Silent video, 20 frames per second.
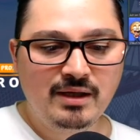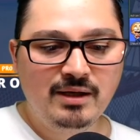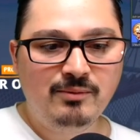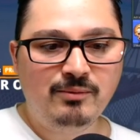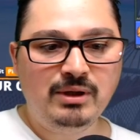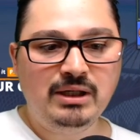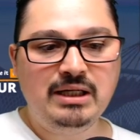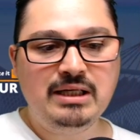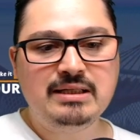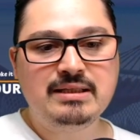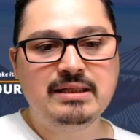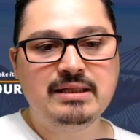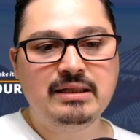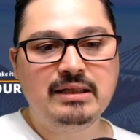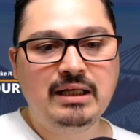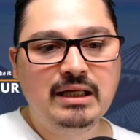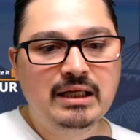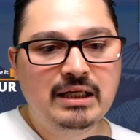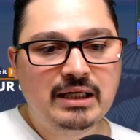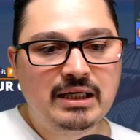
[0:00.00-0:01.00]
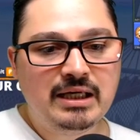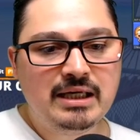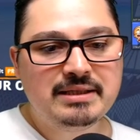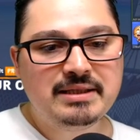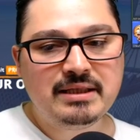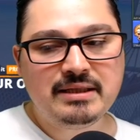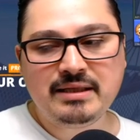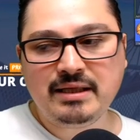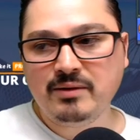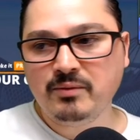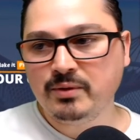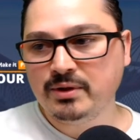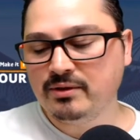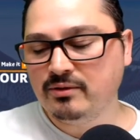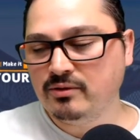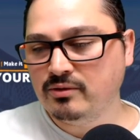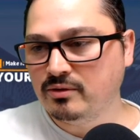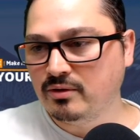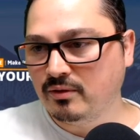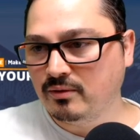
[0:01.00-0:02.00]
Well, listen. Here's the thing with
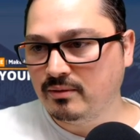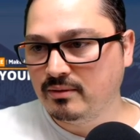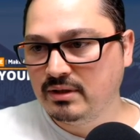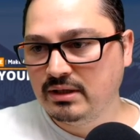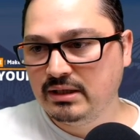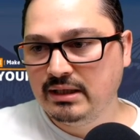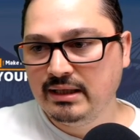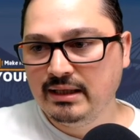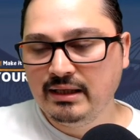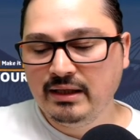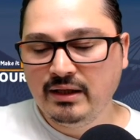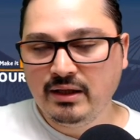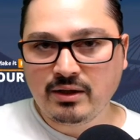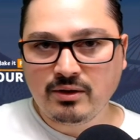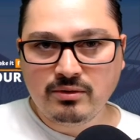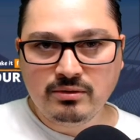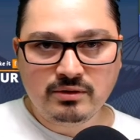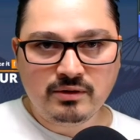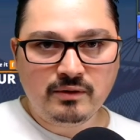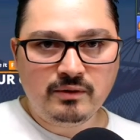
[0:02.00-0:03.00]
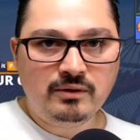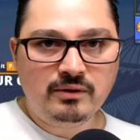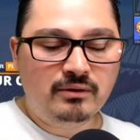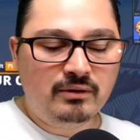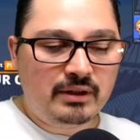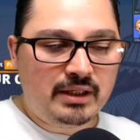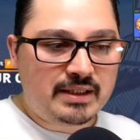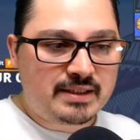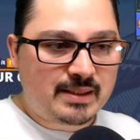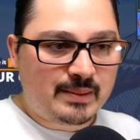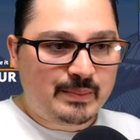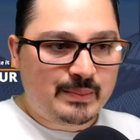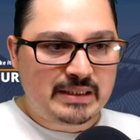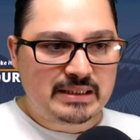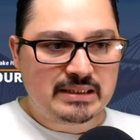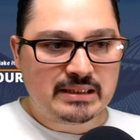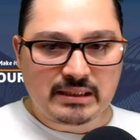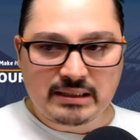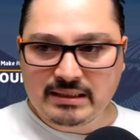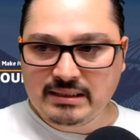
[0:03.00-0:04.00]
Google. Google is a
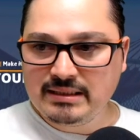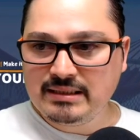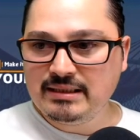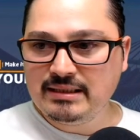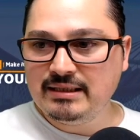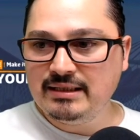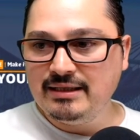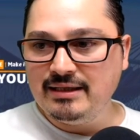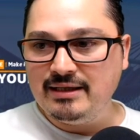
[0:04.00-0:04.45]
business.